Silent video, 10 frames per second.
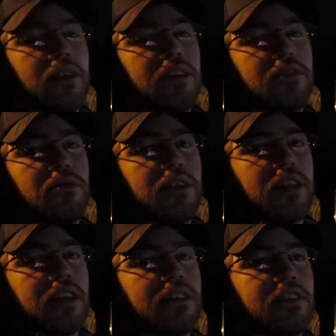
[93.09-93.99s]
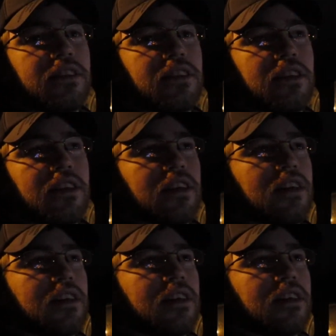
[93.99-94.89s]
me this weekend,
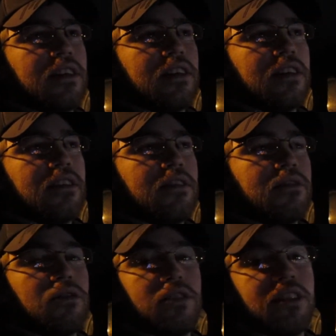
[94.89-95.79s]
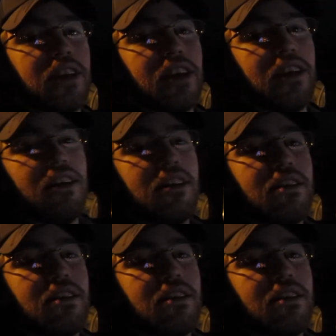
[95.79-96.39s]
or today,